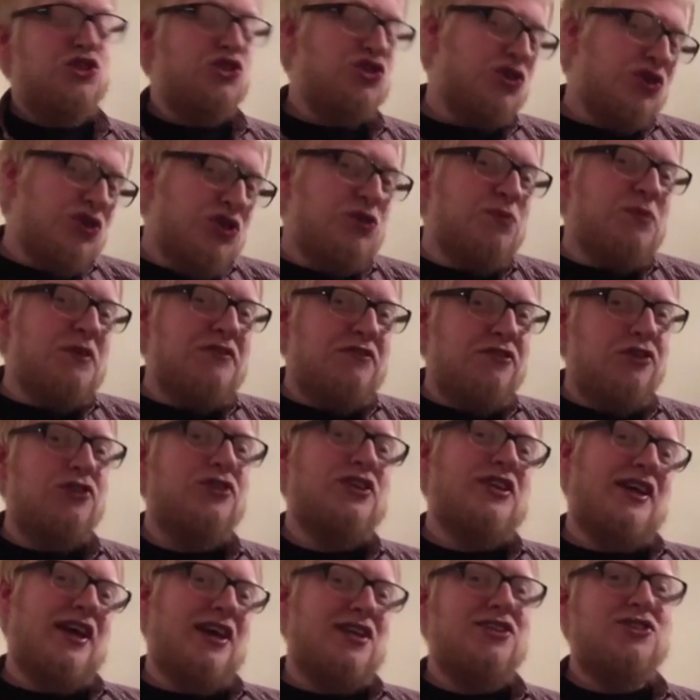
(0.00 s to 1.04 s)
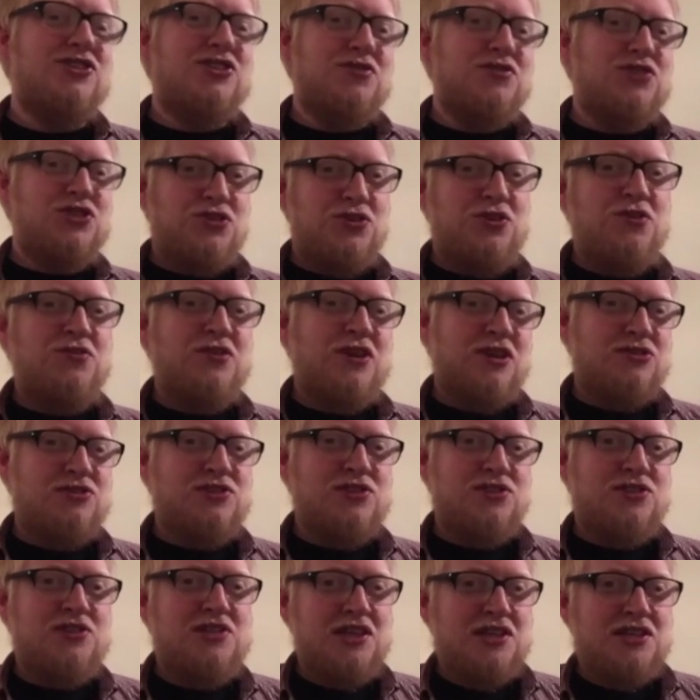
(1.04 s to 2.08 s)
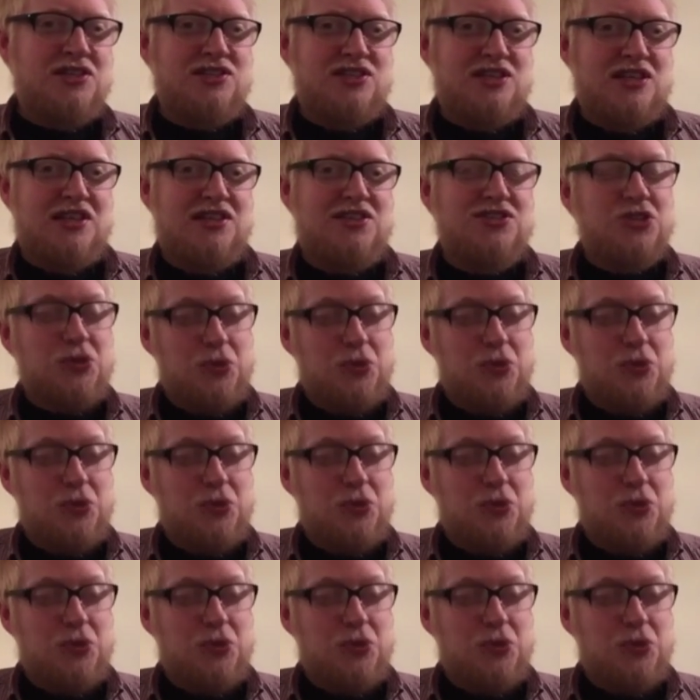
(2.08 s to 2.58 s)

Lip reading: just before the end of 2016